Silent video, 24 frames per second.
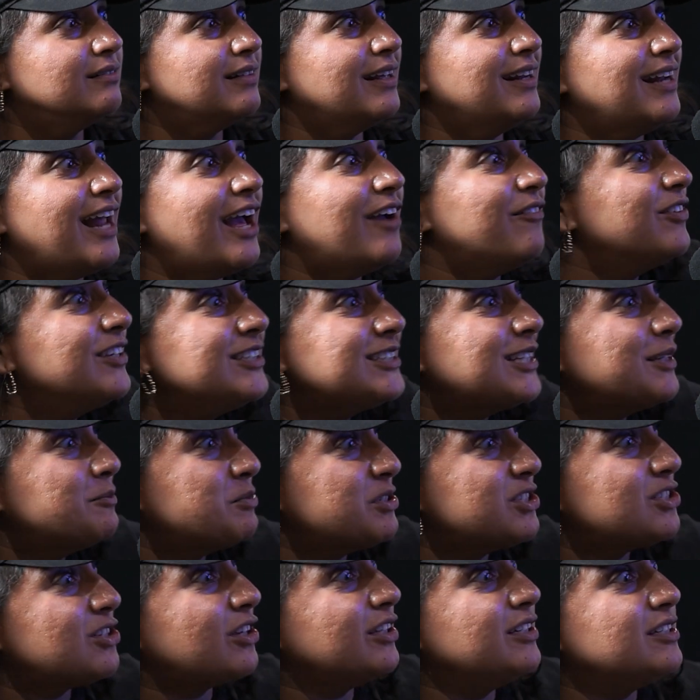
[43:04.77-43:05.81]
And every time
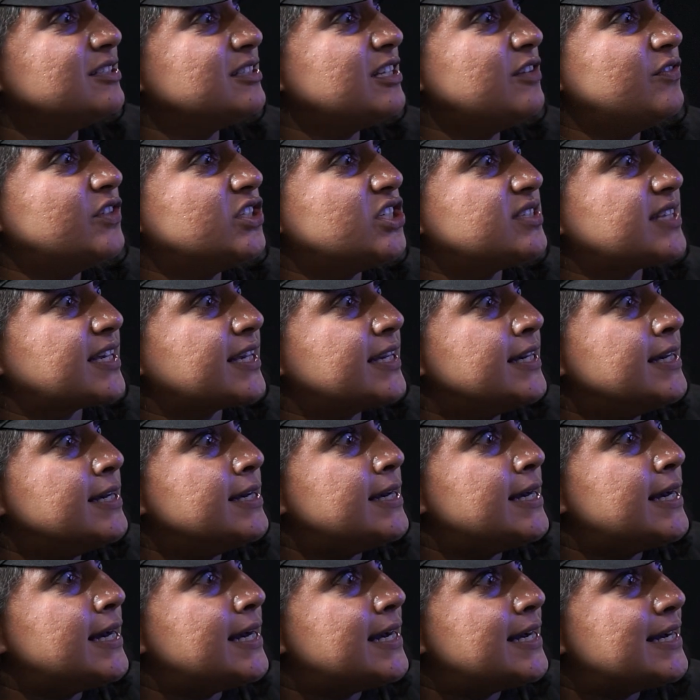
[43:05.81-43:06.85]
she's talking to Steven, she's like,
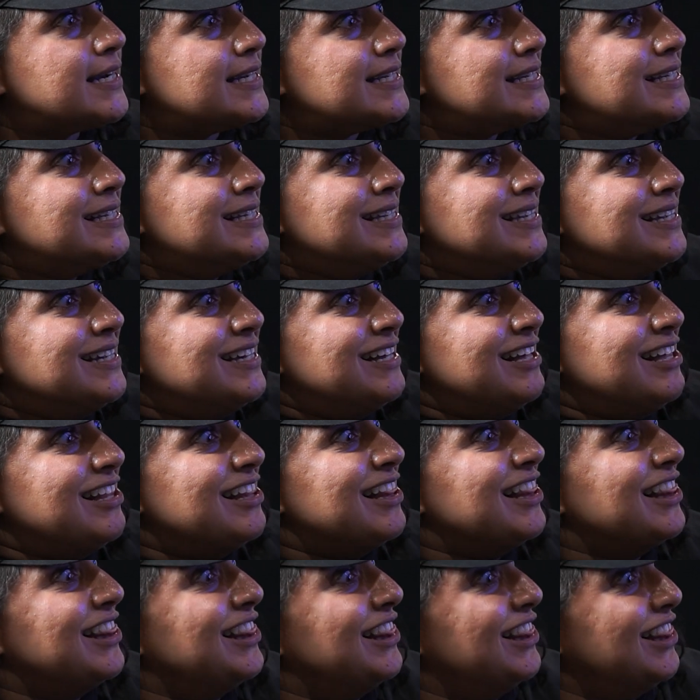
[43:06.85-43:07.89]
I
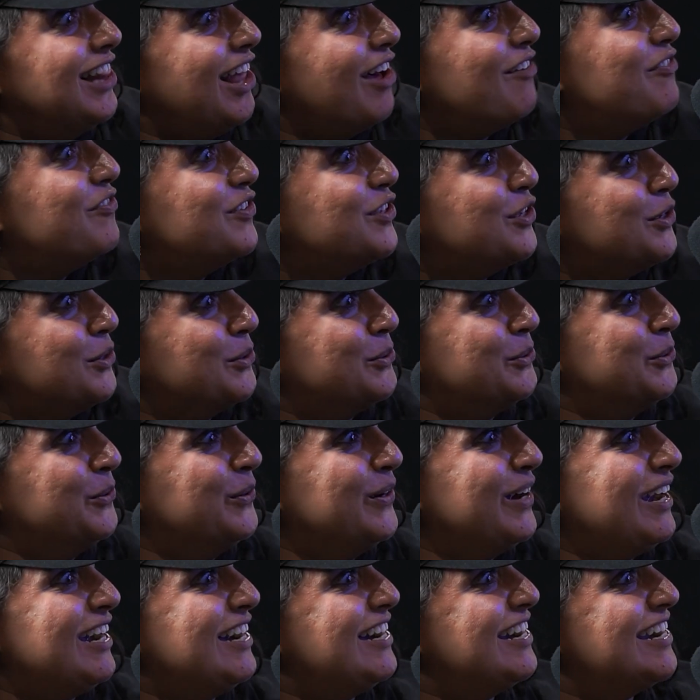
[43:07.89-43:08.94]
love you.
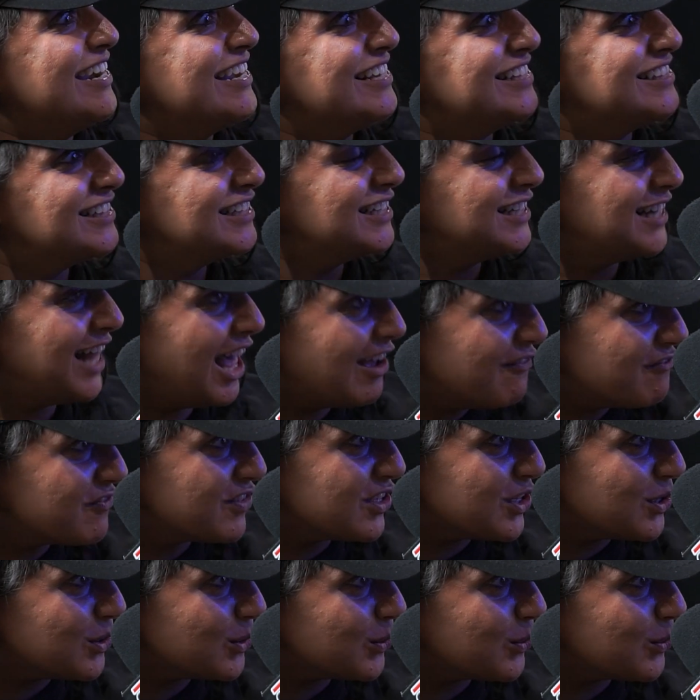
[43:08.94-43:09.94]
I love you.